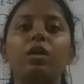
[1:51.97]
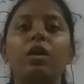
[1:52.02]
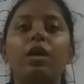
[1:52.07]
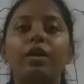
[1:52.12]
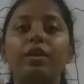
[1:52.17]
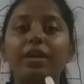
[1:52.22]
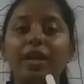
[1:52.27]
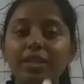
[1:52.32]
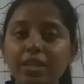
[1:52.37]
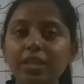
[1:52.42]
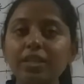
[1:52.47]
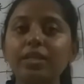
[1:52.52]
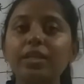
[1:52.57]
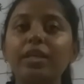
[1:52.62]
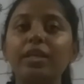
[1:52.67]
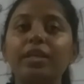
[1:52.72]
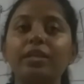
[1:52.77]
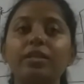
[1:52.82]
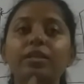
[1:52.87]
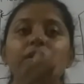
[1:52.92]
Rather
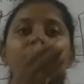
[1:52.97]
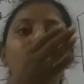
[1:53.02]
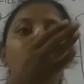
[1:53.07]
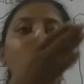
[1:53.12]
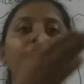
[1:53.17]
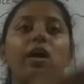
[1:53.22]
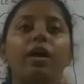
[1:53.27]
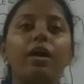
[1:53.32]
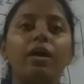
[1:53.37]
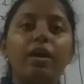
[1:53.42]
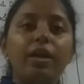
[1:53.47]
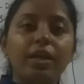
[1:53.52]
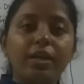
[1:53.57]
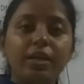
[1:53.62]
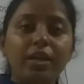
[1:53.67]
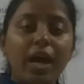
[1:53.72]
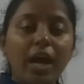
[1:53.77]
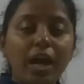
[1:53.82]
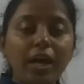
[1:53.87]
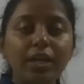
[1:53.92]
than in
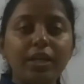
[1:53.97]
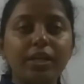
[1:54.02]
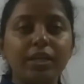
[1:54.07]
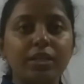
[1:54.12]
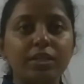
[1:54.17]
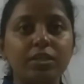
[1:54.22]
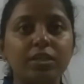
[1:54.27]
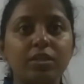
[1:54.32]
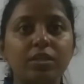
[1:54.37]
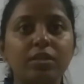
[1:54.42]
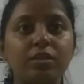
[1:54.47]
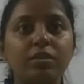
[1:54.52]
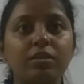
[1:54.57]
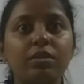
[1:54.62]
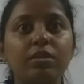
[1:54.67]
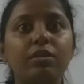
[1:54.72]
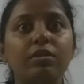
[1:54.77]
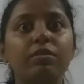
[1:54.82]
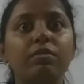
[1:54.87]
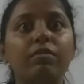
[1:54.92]
hard disk,
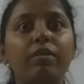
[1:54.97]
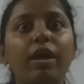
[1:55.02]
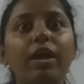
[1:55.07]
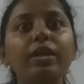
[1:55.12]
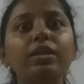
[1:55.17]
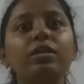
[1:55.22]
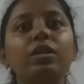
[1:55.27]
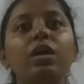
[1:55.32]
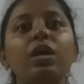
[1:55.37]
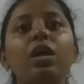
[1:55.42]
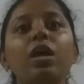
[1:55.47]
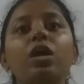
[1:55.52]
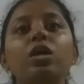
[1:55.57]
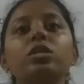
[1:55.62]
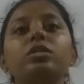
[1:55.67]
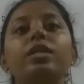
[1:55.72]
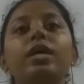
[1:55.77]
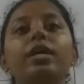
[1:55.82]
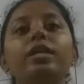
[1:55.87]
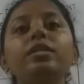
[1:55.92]
right?
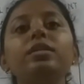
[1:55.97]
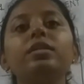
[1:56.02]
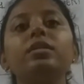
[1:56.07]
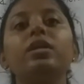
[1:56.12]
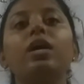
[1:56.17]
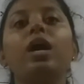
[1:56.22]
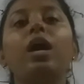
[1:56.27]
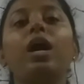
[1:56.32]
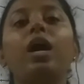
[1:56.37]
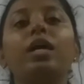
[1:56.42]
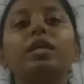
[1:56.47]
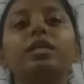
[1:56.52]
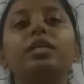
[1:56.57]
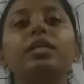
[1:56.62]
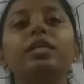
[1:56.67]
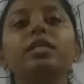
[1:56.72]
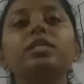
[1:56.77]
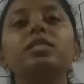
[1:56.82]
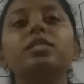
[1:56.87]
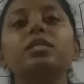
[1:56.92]
Then hard
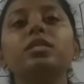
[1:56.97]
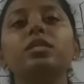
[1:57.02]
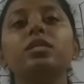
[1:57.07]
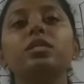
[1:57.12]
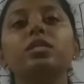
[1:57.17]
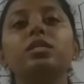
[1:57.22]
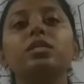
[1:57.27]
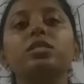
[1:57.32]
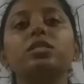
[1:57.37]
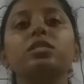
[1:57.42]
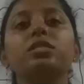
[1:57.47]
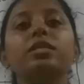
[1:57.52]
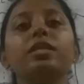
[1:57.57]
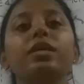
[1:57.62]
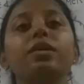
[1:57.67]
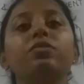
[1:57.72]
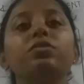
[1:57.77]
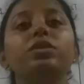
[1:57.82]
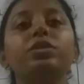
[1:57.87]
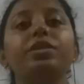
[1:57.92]
disk save
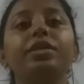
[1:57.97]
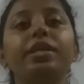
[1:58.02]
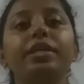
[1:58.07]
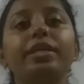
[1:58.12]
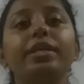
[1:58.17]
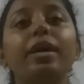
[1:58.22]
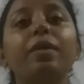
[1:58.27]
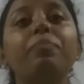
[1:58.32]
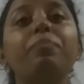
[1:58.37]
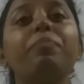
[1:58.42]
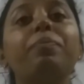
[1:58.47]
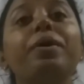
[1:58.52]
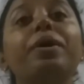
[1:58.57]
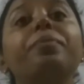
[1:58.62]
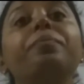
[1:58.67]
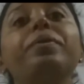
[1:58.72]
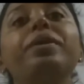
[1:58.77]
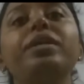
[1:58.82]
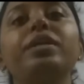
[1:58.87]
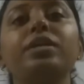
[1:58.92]
the data
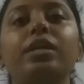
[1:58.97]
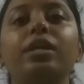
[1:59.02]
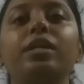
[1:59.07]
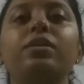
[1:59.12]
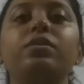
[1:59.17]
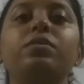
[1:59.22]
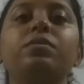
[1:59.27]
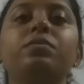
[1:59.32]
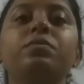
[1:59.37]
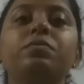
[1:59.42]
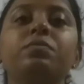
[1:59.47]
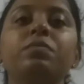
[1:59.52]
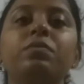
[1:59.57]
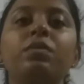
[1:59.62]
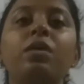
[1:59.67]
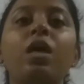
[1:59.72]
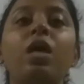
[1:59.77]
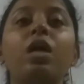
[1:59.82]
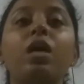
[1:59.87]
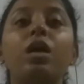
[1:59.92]
permanently
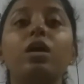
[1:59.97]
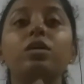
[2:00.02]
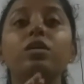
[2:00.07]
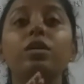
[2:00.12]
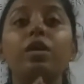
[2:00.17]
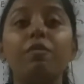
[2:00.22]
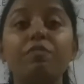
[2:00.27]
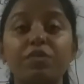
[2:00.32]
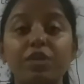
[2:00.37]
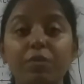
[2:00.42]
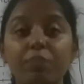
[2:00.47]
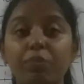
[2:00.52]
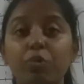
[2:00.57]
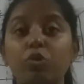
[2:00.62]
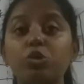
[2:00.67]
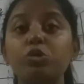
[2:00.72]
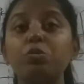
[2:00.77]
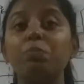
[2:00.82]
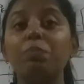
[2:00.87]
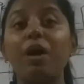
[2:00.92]
if
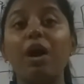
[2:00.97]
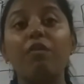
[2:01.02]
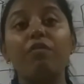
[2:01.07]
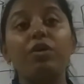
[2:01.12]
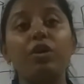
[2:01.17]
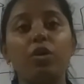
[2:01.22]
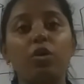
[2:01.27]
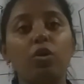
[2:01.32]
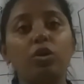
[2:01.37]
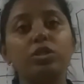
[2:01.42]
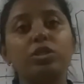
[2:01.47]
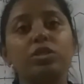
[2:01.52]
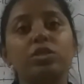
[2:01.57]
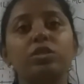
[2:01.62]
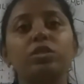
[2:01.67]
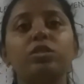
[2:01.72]
suppose power lost.